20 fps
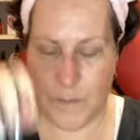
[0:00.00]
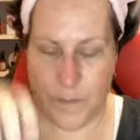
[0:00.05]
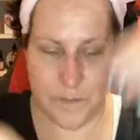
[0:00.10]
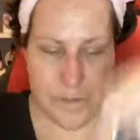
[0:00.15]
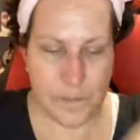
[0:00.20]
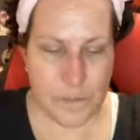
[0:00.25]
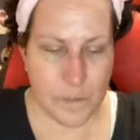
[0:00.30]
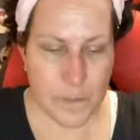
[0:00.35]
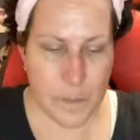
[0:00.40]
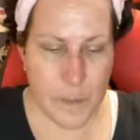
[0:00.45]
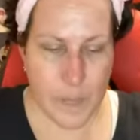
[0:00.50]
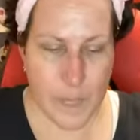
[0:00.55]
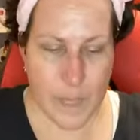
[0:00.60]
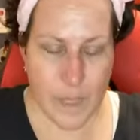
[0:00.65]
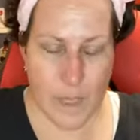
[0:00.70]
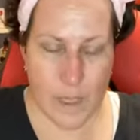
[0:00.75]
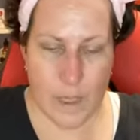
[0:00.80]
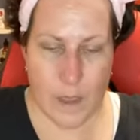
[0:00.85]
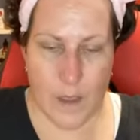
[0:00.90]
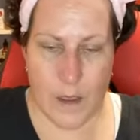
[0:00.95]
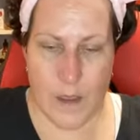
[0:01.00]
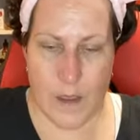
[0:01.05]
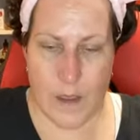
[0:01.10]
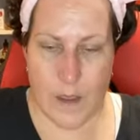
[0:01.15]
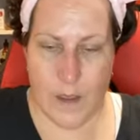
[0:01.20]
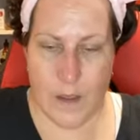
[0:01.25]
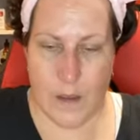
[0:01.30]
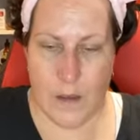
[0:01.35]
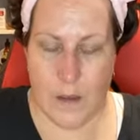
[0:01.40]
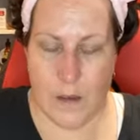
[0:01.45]

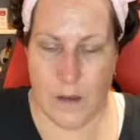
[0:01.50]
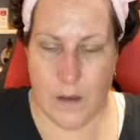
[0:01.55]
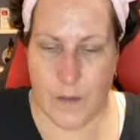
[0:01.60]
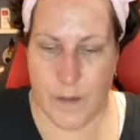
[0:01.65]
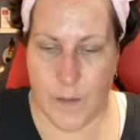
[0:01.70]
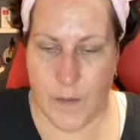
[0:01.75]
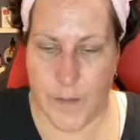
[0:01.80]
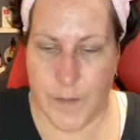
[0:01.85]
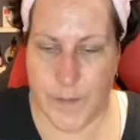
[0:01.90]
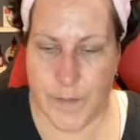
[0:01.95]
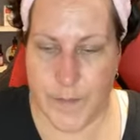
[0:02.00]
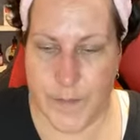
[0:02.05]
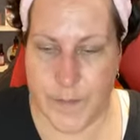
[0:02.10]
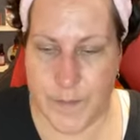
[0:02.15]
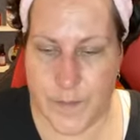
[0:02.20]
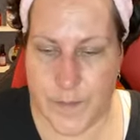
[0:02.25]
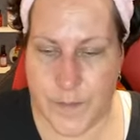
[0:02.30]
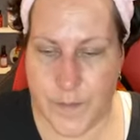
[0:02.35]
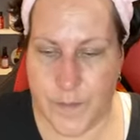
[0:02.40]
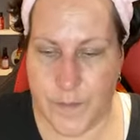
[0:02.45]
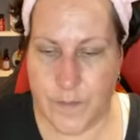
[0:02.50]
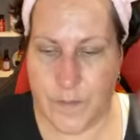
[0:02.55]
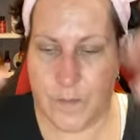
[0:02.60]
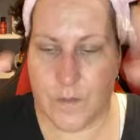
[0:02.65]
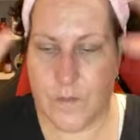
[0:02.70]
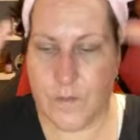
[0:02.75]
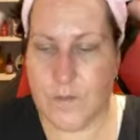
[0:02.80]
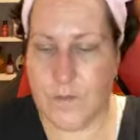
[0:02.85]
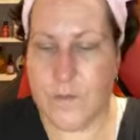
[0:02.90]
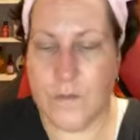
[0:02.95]

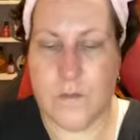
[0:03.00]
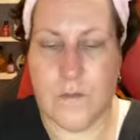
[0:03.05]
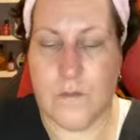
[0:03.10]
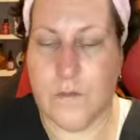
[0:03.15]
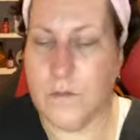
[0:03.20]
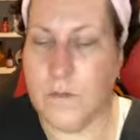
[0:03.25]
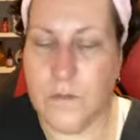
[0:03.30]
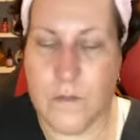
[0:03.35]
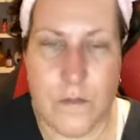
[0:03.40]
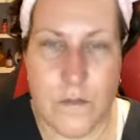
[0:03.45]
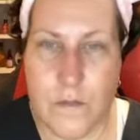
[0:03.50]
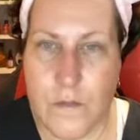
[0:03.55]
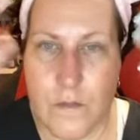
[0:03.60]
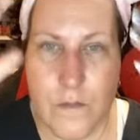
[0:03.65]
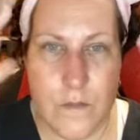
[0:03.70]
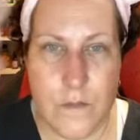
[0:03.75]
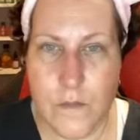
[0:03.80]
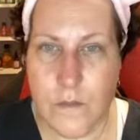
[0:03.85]
[no speech]